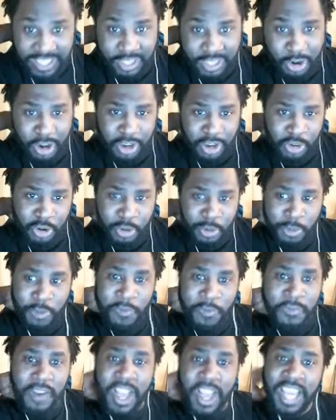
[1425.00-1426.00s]
Dark
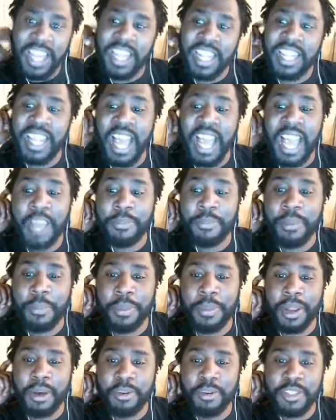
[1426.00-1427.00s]
normal fighting type
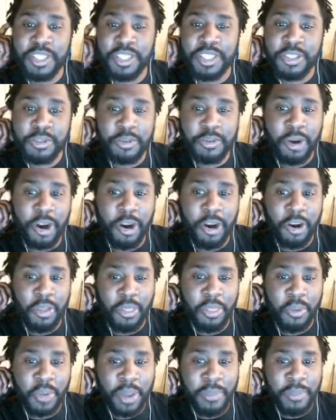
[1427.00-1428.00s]
blows you all
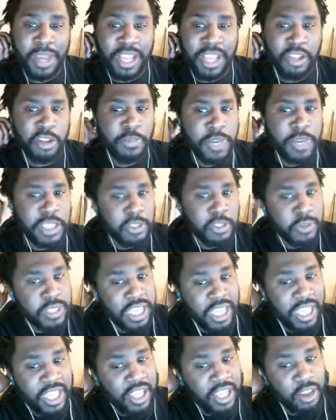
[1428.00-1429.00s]
the way back. Your special
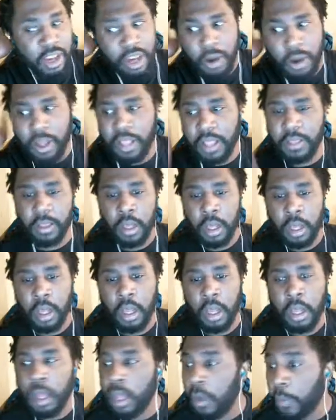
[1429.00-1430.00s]
attack is... Oh, it...
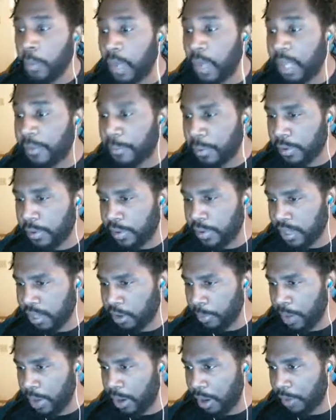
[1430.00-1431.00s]
Wait, is
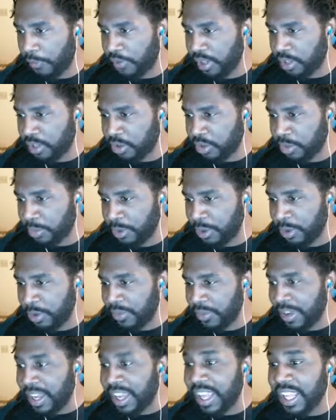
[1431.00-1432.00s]
Secret Power a physical
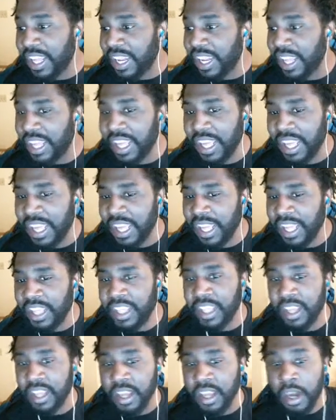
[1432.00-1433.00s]
move? It
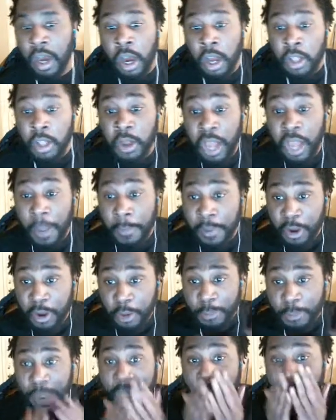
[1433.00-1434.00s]
is! You have
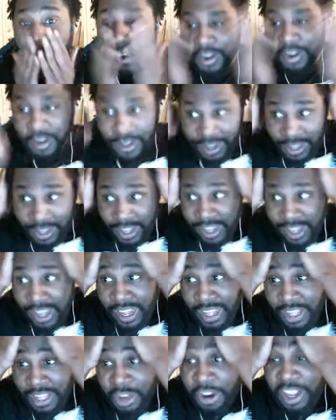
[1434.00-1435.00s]
pure power!
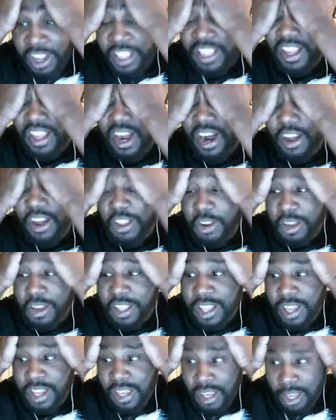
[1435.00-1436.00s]
You're as, oh, you're
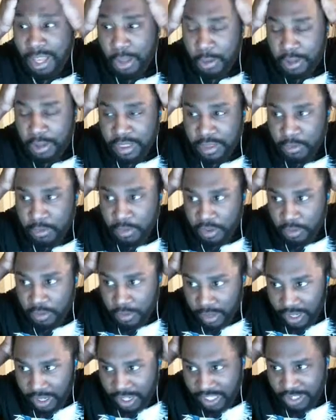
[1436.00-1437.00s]
as close to
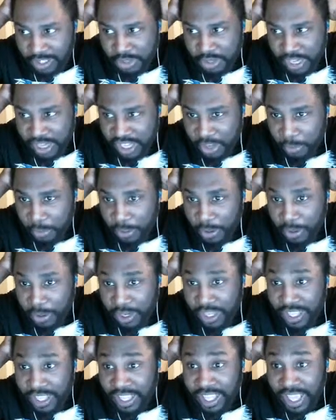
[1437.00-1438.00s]
uh, Drake as we're
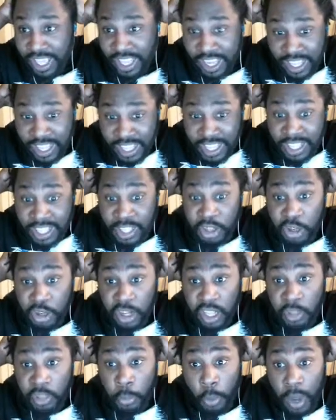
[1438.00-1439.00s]
gonna get.
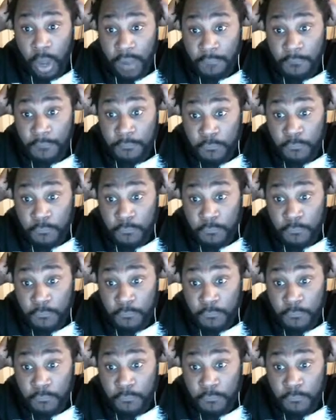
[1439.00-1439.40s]
You're, it's one